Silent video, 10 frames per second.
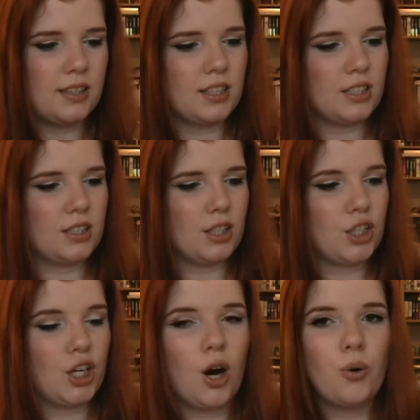This is the
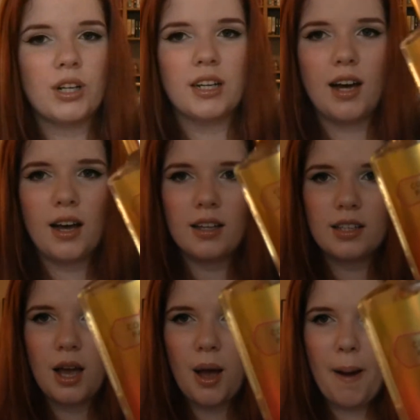
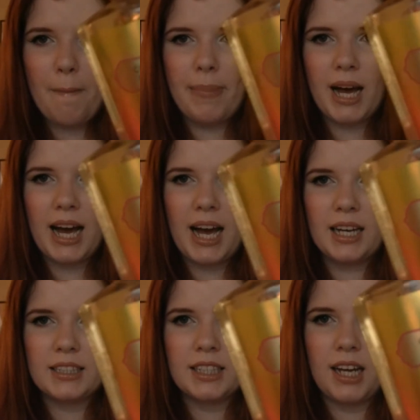coconut
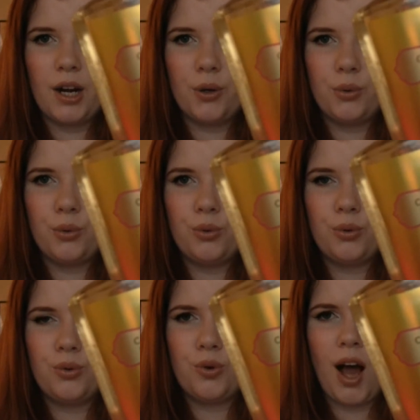passion.
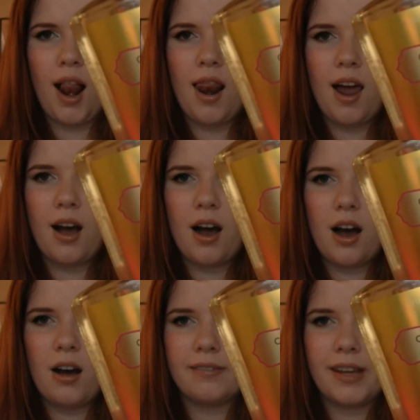Ooh, I
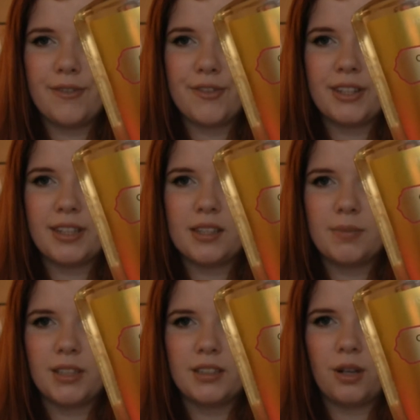love everything that
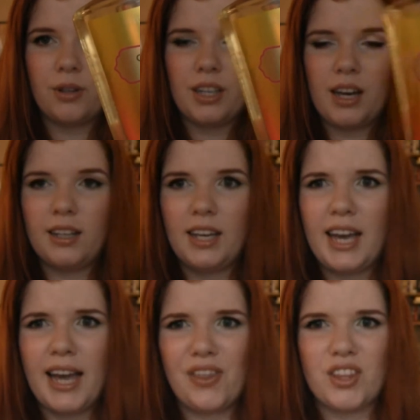smells coconut.
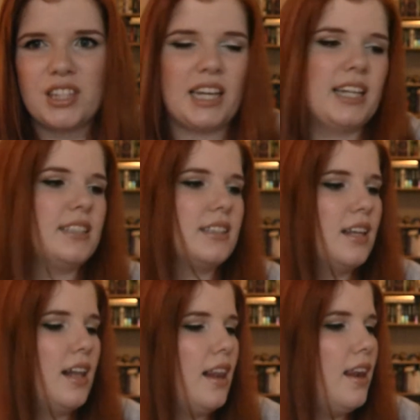Hate the taste.
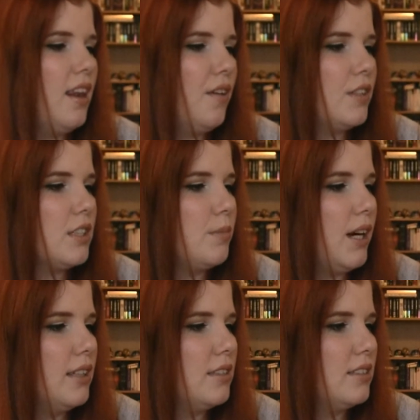Love the
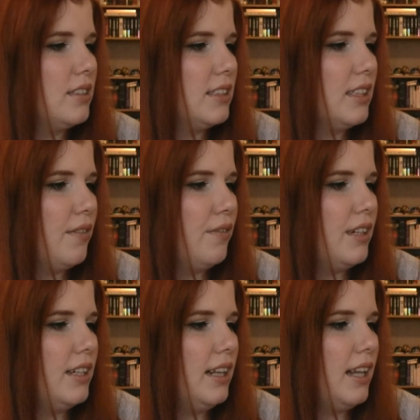smell. So this is a
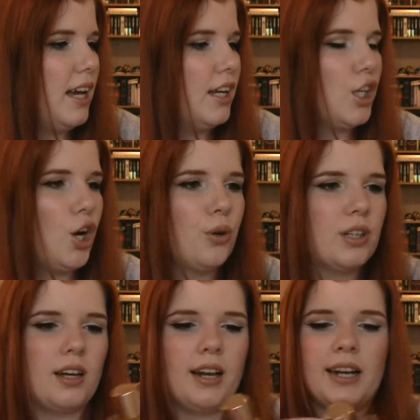vanilla and
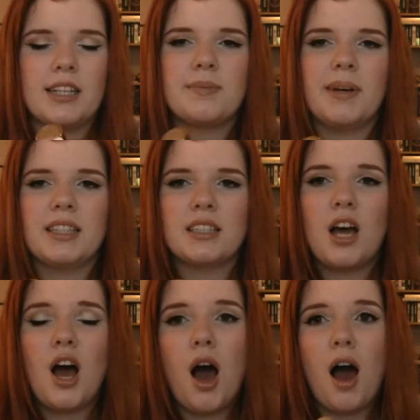coconut and it smells
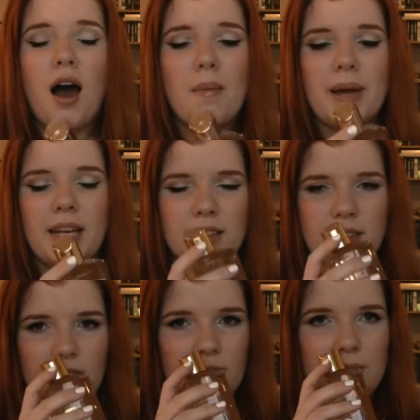
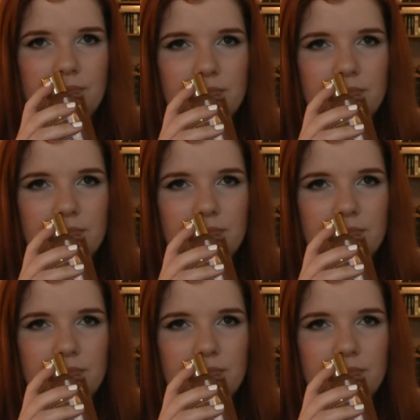amazing.